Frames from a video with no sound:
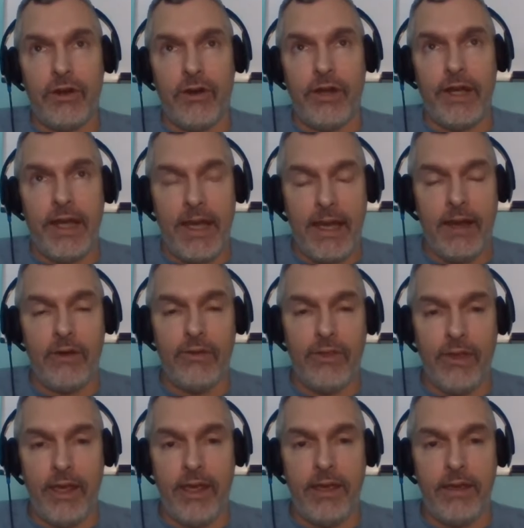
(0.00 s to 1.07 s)
on how
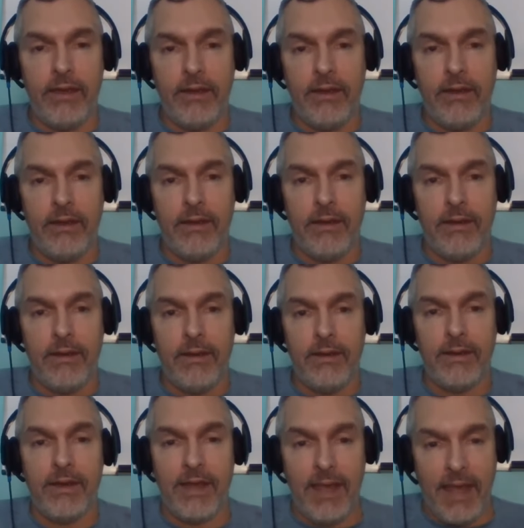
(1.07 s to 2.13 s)
they
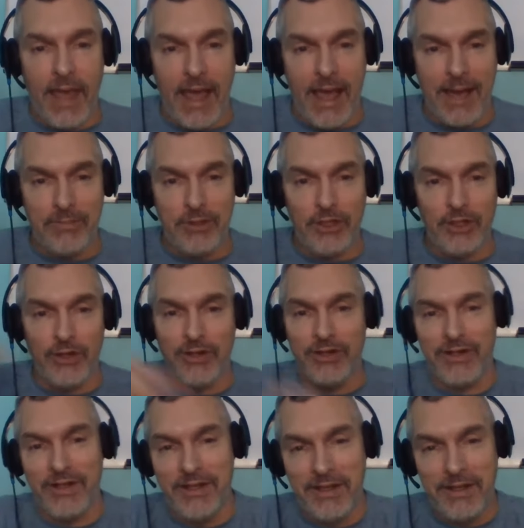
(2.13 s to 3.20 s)

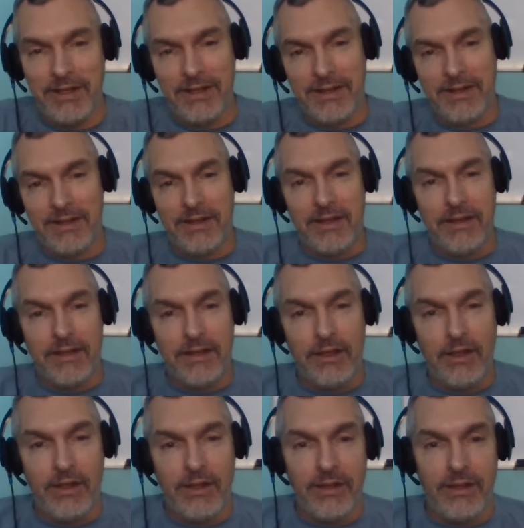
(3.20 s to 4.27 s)
captured
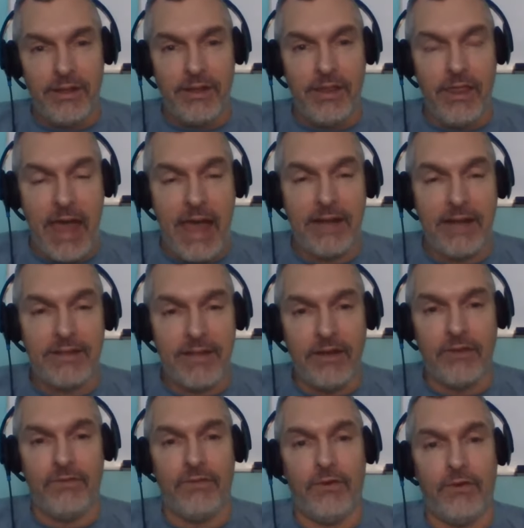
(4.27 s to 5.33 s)
that
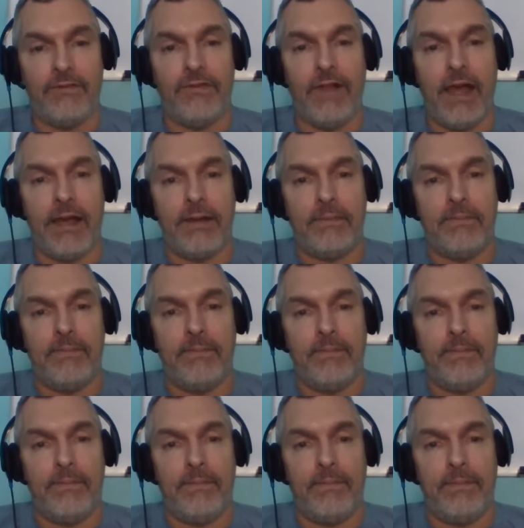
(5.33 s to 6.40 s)
Title four flag.
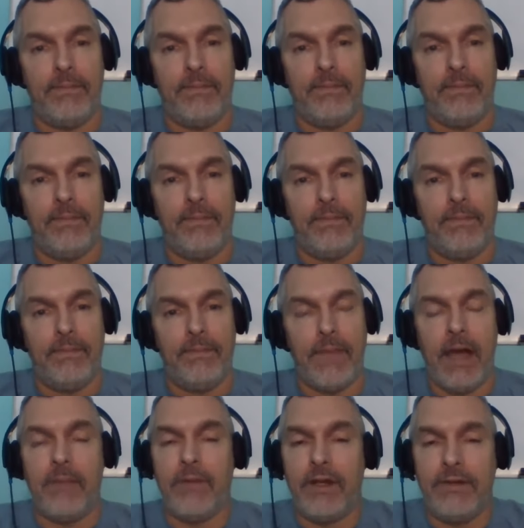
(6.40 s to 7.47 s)

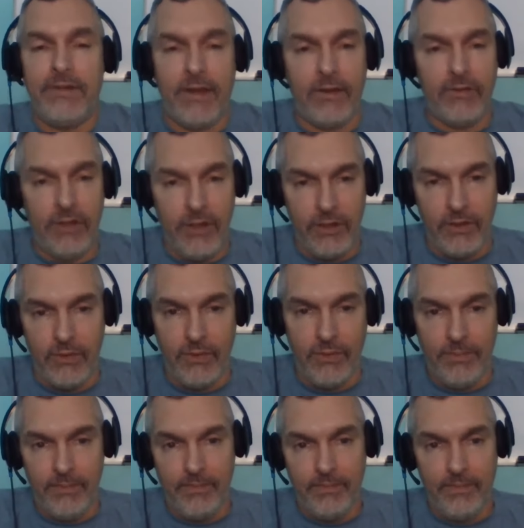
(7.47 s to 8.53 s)
Now I'm going to tell you
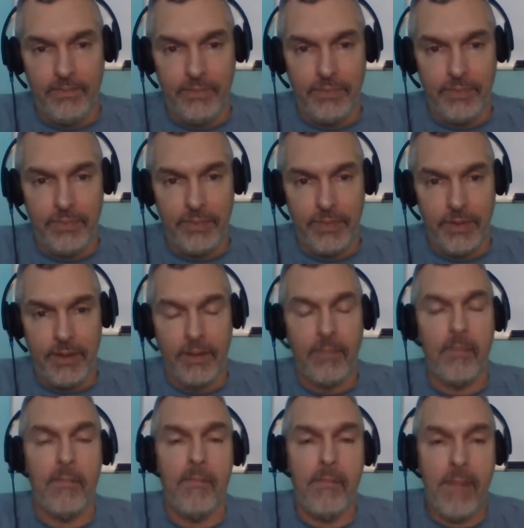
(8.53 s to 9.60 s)

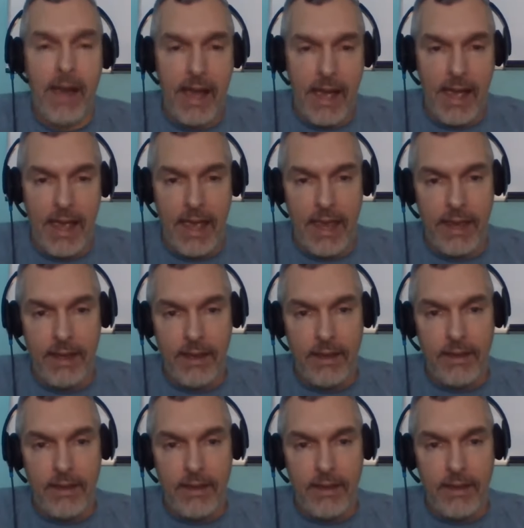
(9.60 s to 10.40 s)
my